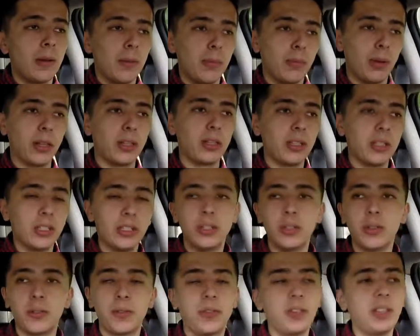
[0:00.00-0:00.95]
but
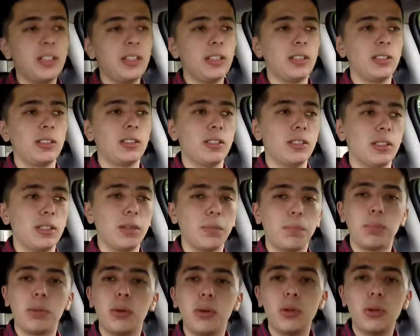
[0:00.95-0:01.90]
you feel the
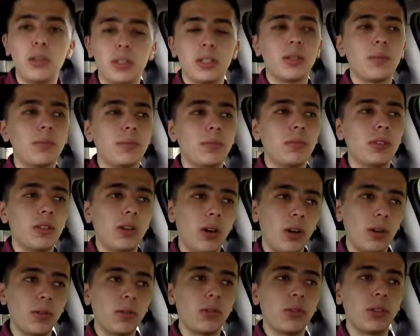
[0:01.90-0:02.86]
pull
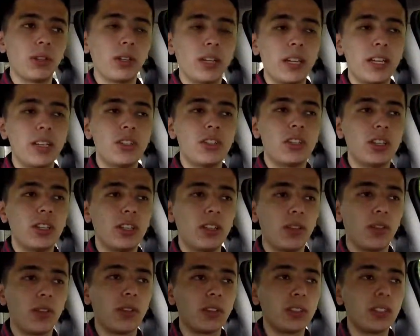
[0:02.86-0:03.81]
of the engine,
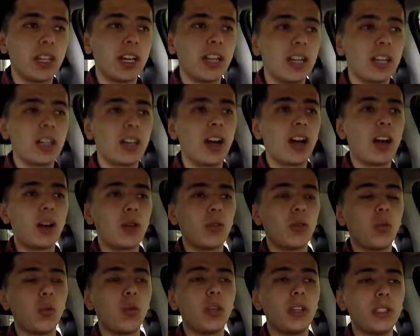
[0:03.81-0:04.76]
of the entire car
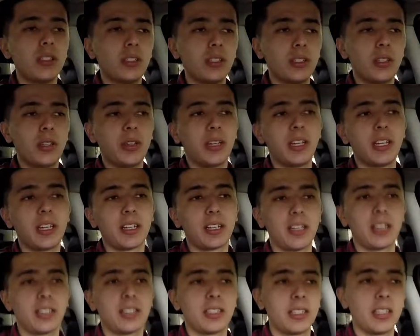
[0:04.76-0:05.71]
when you hit
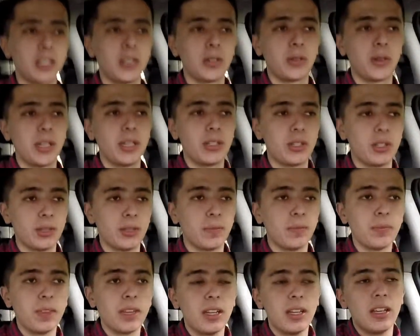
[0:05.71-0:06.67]
acceleration.
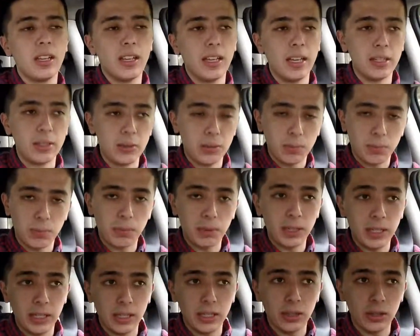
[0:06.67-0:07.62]
It's
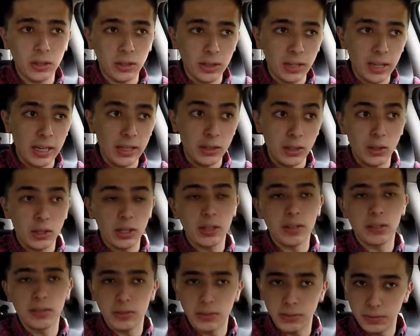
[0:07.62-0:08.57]
pretty good, and you
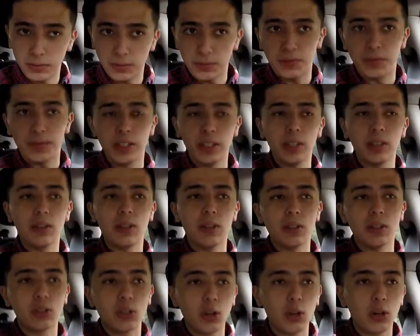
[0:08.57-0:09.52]
can feel
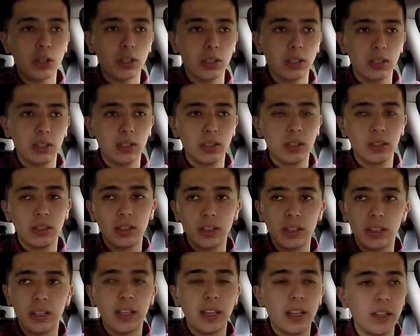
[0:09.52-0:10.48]
the torque
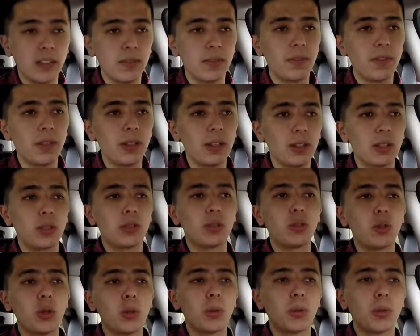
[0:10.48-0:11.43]
and feel the
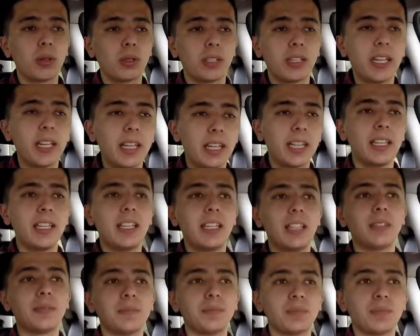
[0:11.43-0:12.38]
turbo kicking
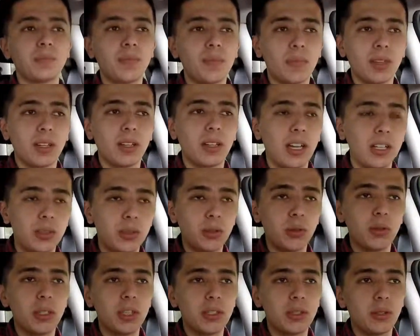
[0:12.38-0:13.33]
in as
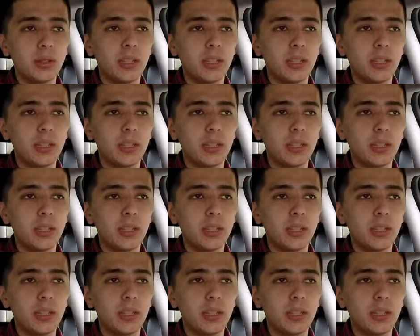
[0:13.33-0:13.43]
soon as you